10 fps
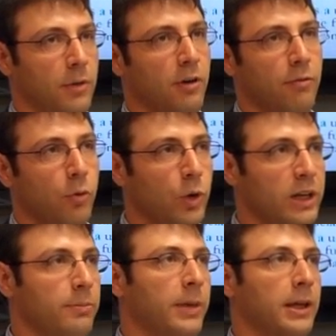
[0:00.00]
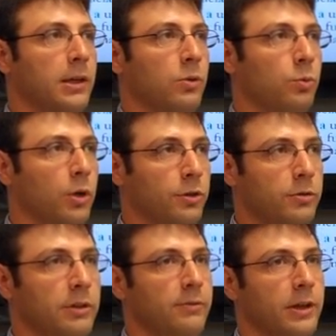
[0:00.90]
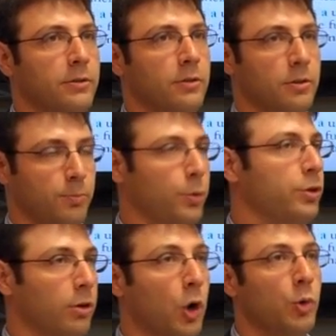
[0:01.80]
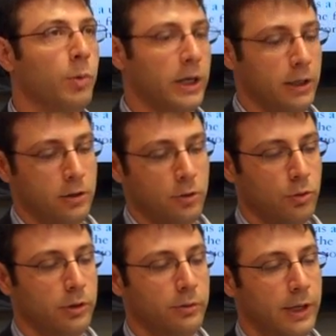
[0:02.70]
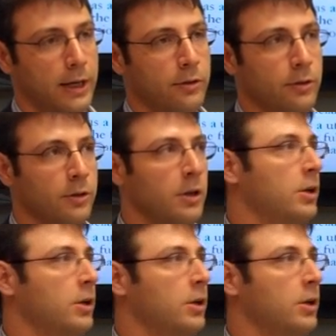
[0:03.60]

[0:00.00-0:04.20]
avoid making Wall Street investors put their own money into nuclear reactors